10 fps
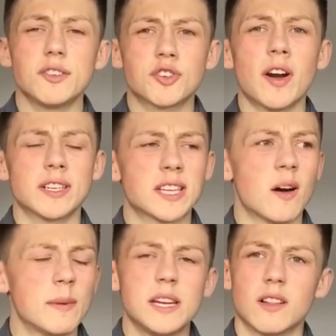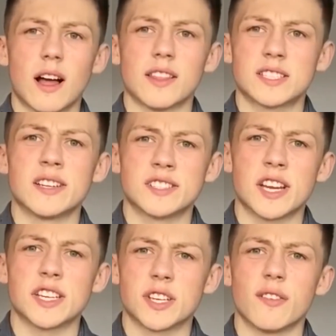Are you trying to tell me you like the
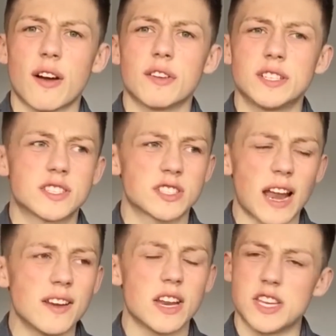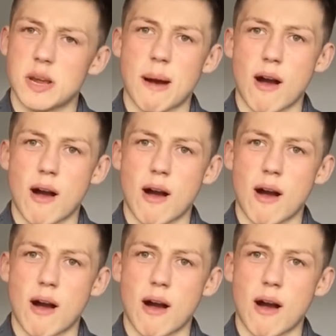sensation of having sand in your